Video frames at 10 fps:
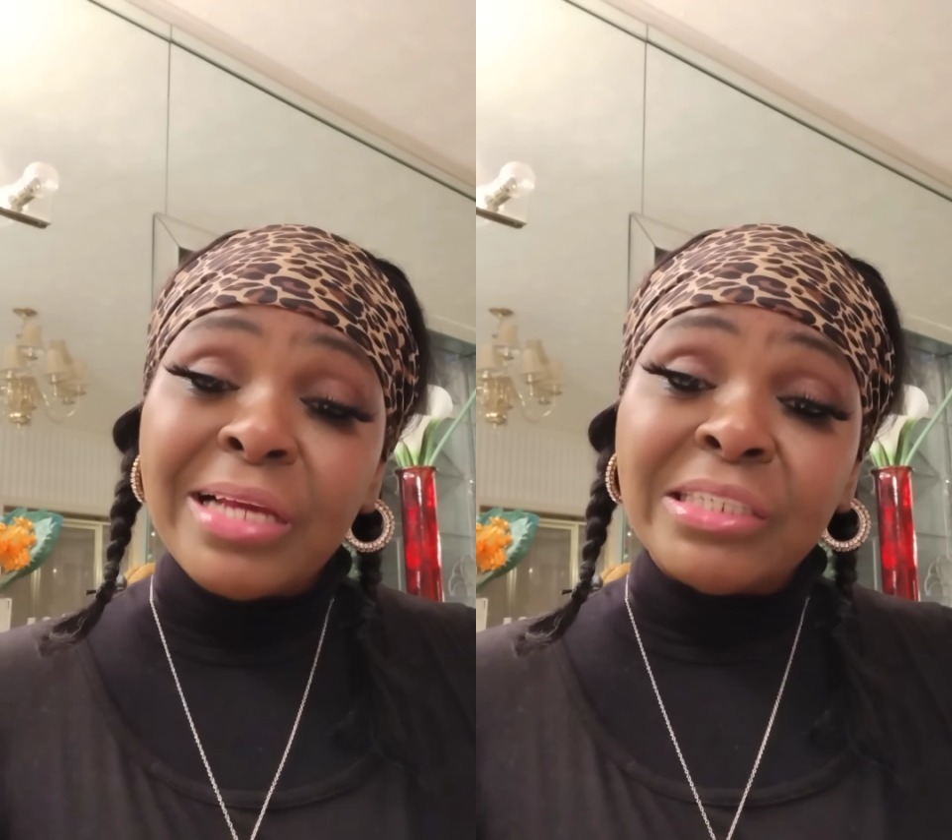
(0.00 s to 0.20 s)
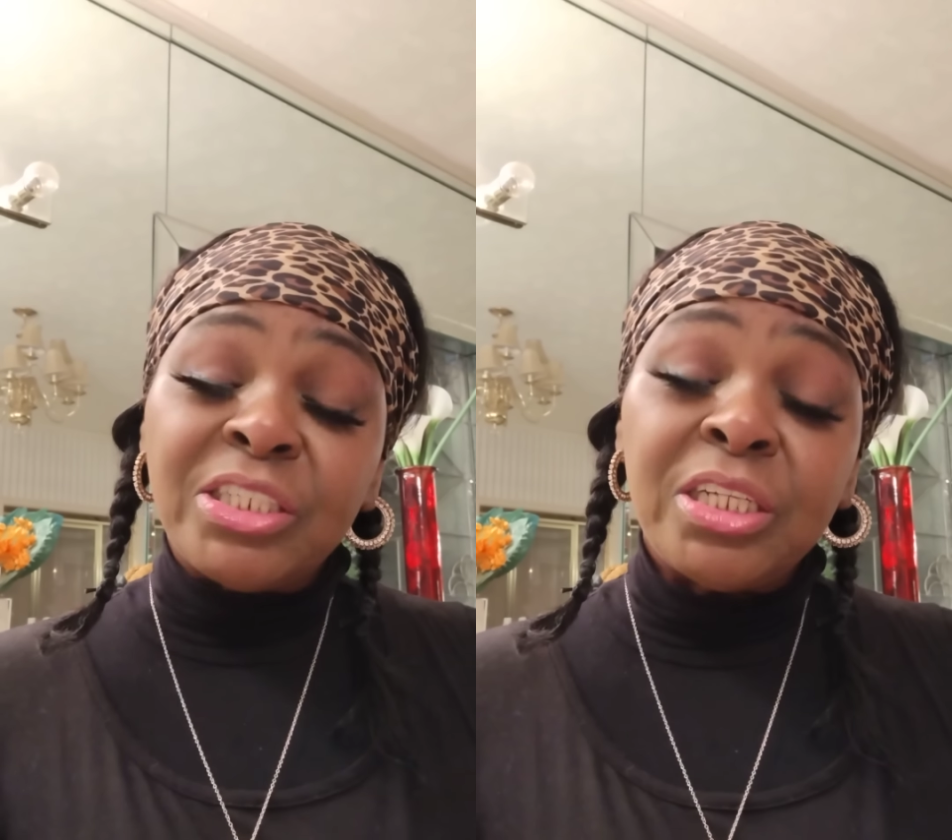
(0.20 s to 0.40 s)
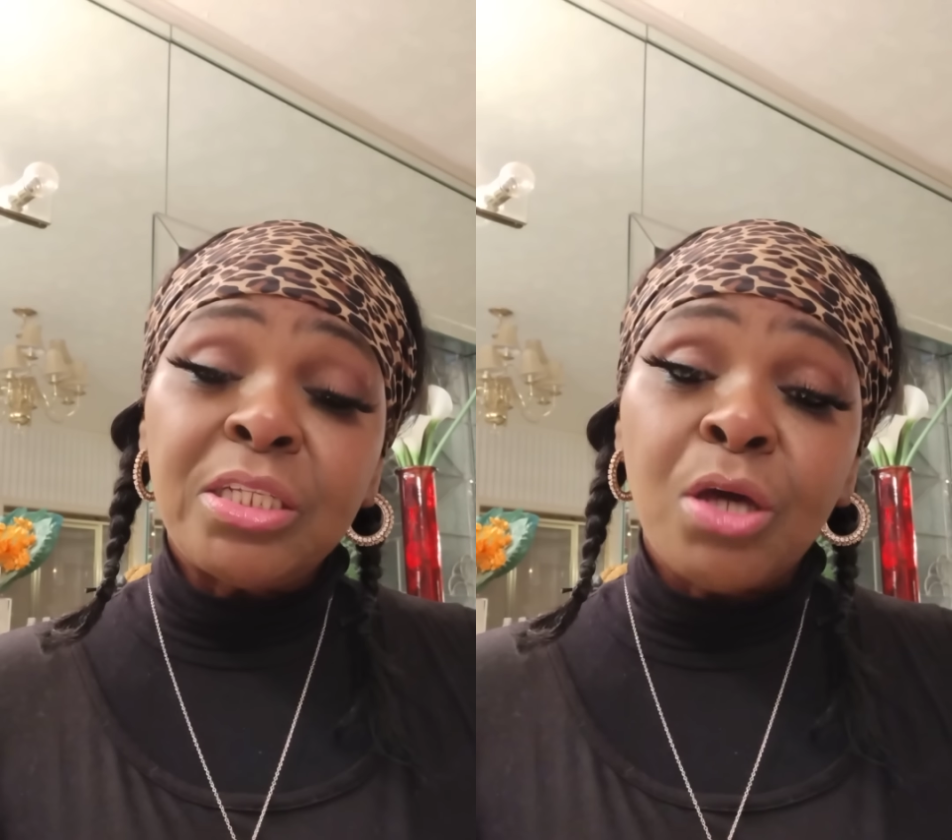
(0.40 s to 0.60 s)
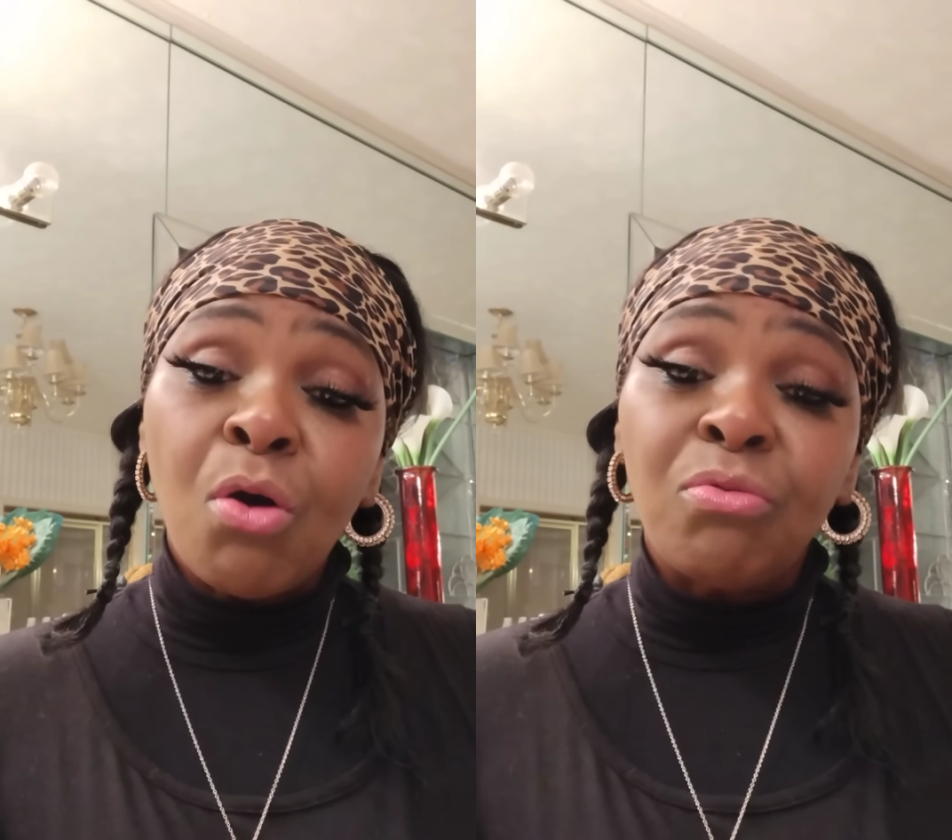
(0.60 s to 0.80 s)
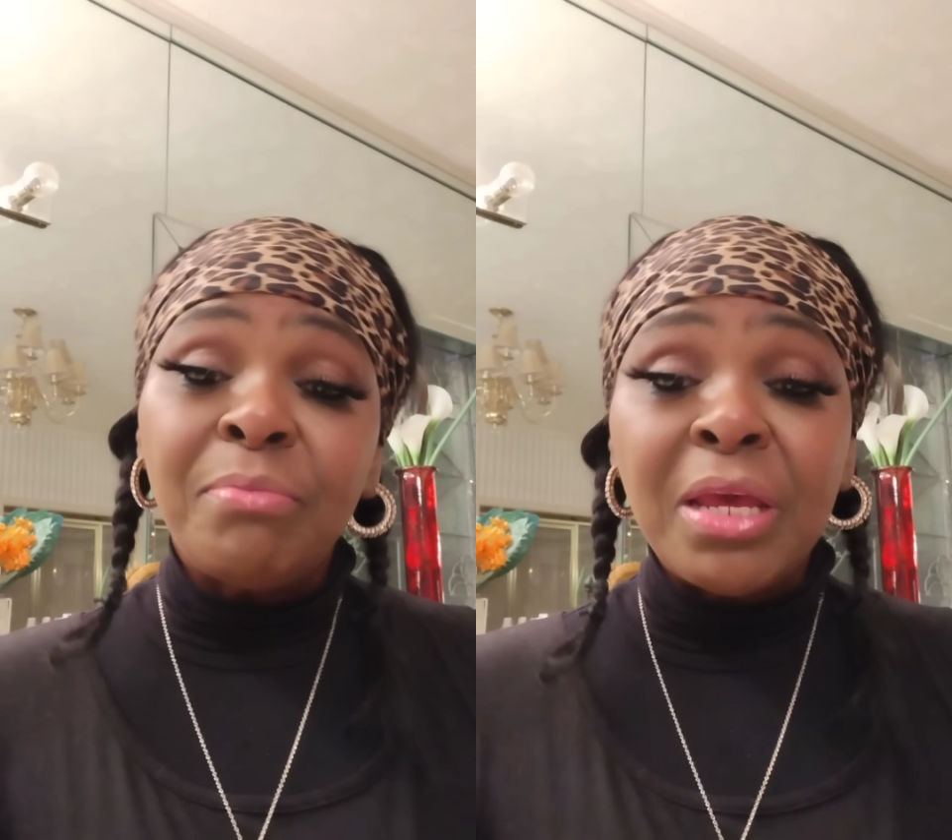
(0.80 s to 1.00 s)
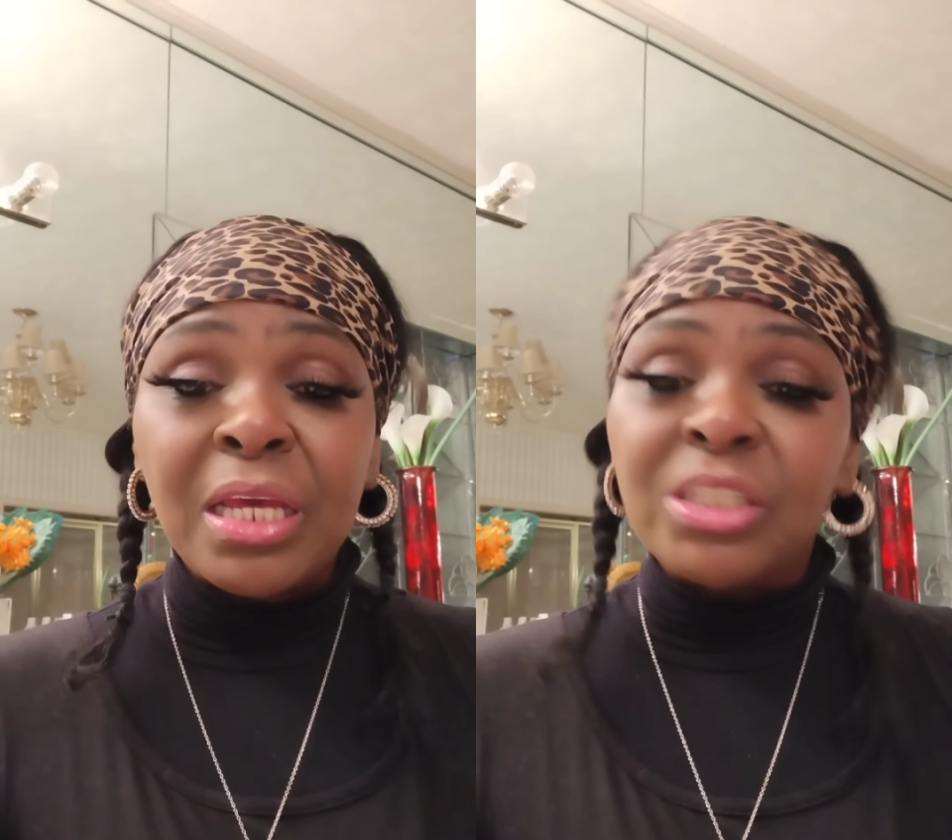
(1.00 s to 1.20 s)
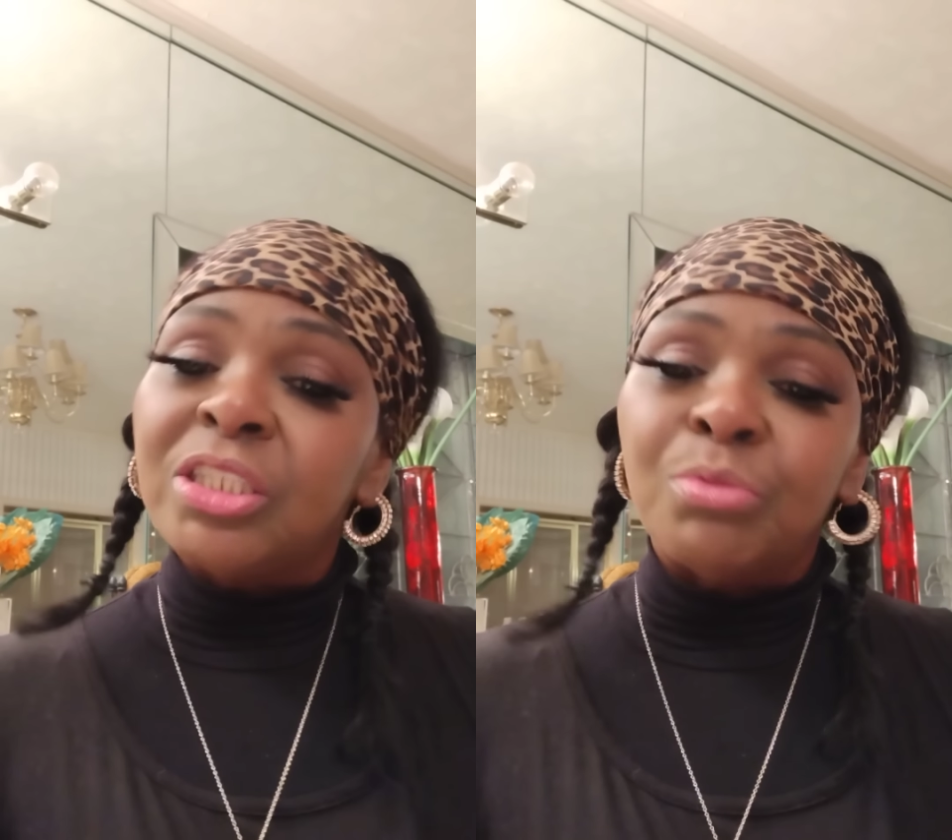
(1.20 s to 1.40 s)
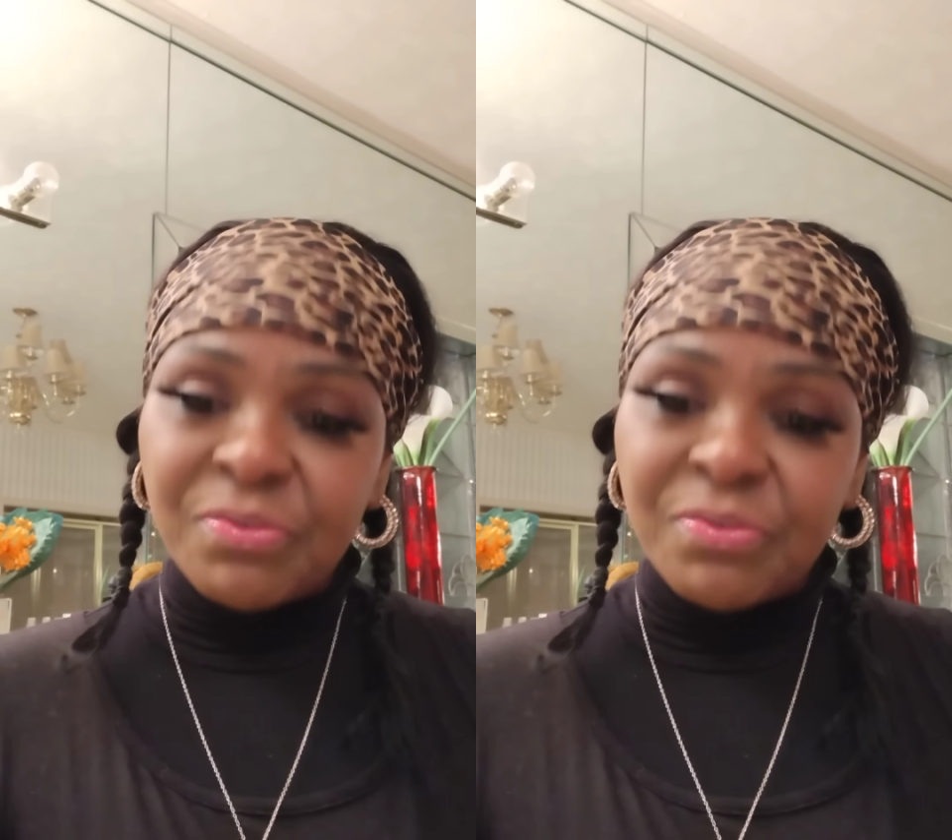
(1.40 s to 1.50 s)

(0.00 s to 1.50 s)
She told me, and she